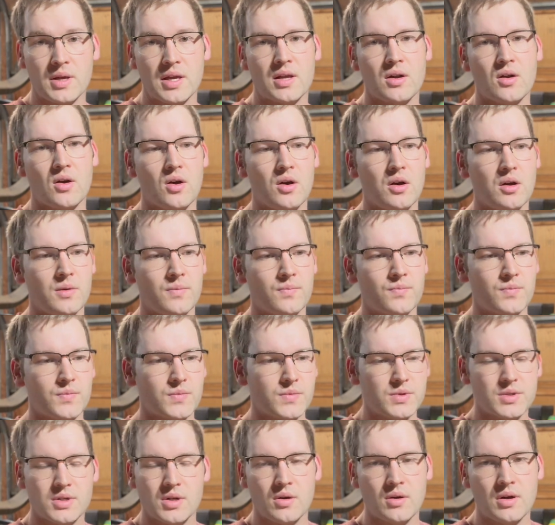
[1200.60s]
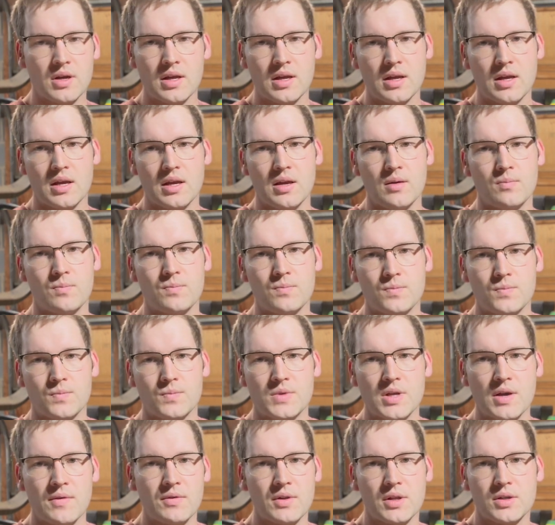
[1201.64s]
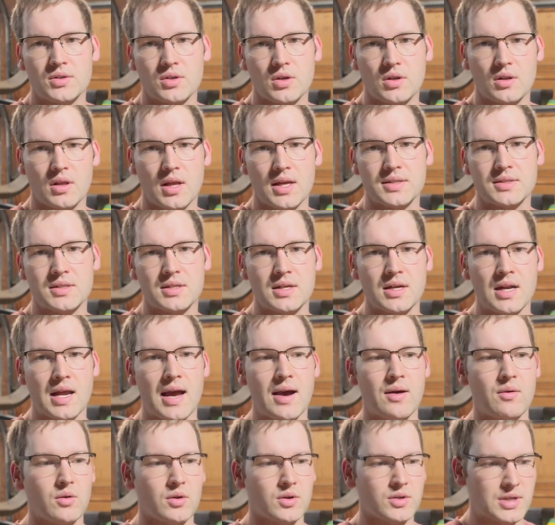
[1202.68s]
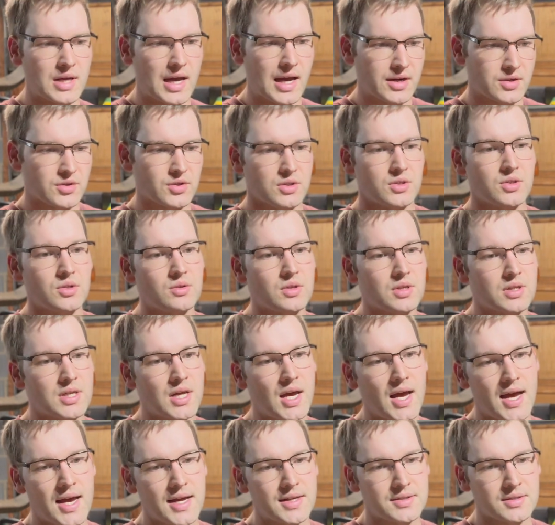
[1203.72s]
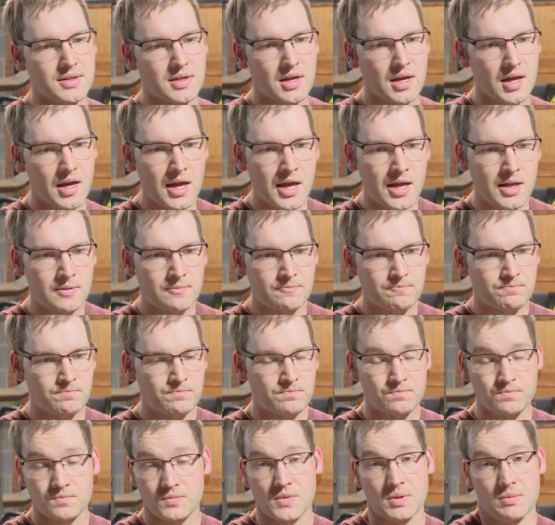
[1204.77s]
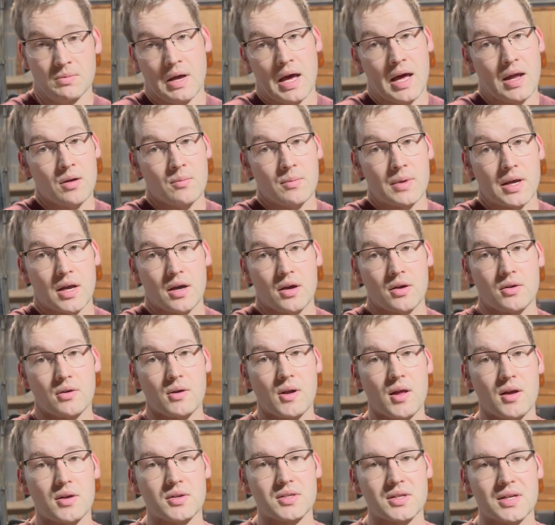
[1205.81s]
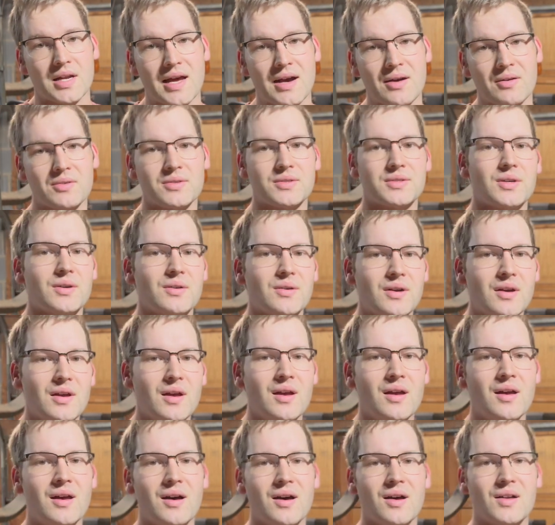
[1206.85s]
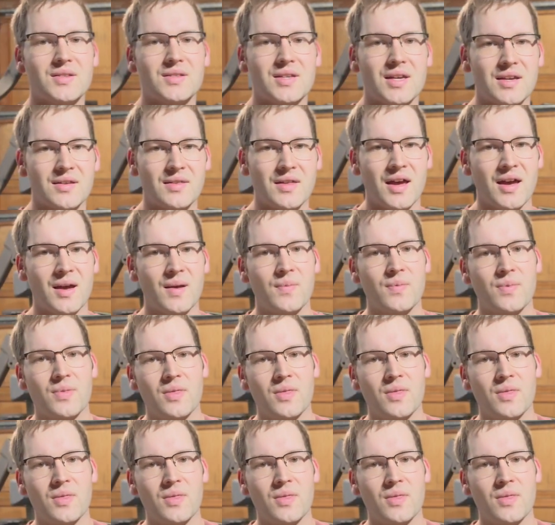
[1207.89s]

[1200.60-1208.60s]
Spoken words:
it all. So definitely took less than an hour to actually do the task, and I don't make $100 an hour, so I'll take that.